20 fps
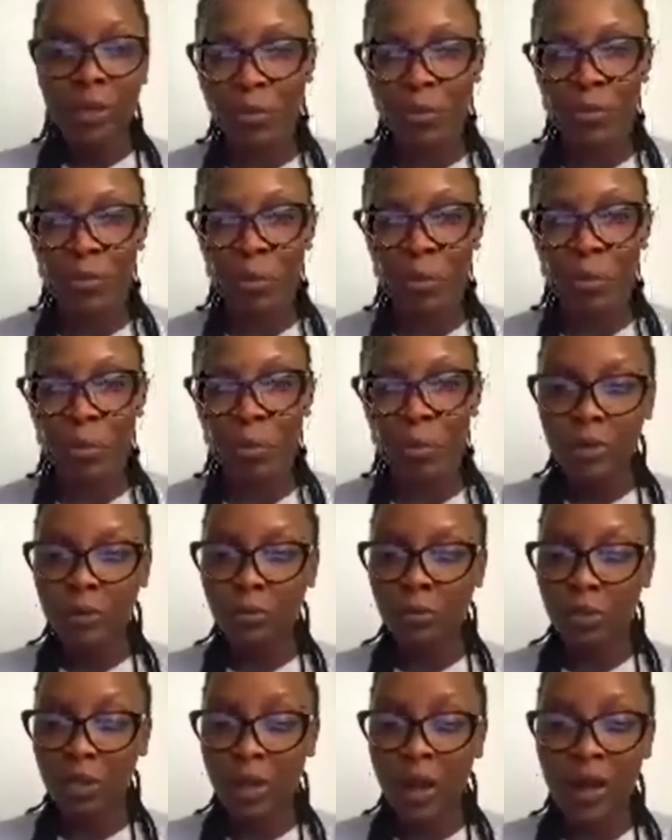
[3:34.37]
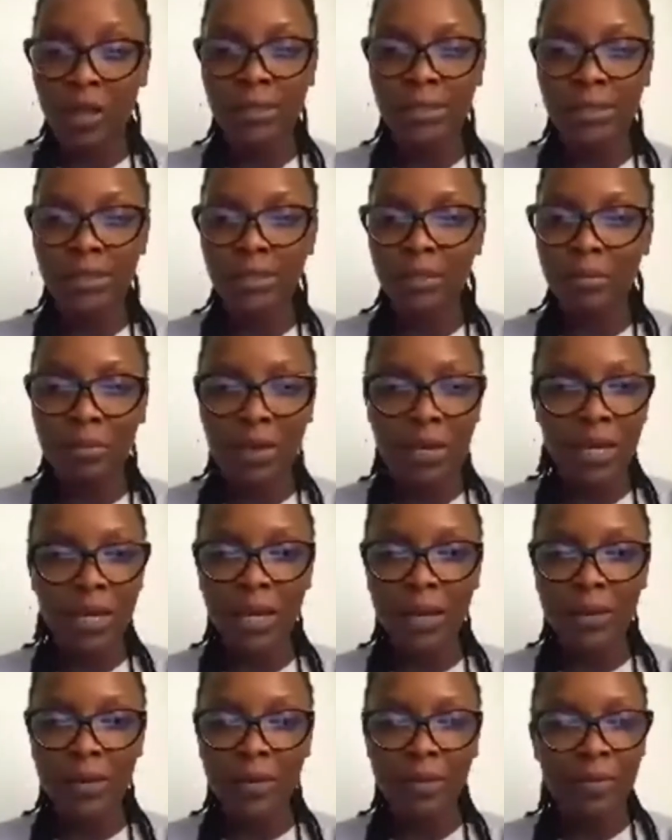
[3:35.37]
To be honest with you, with
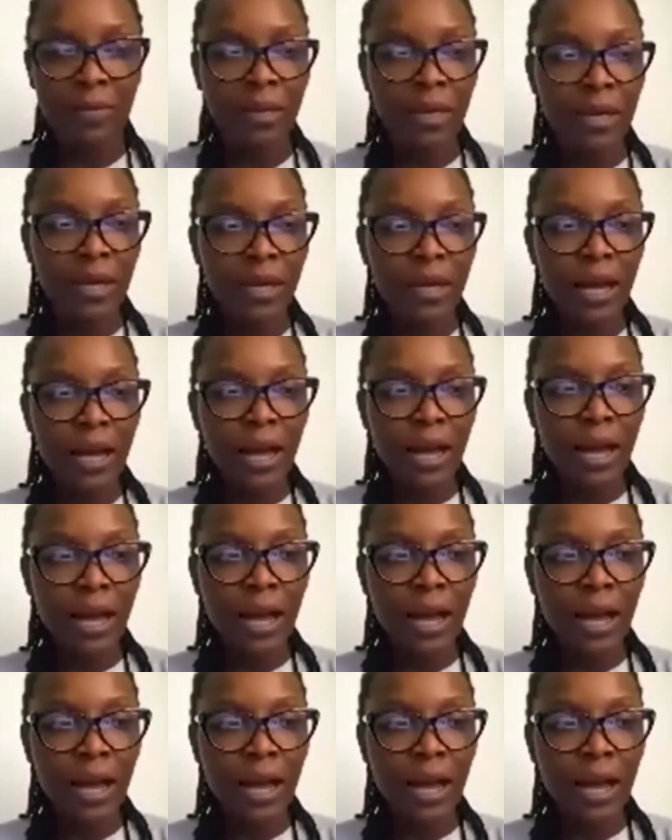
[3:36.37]
regards to me,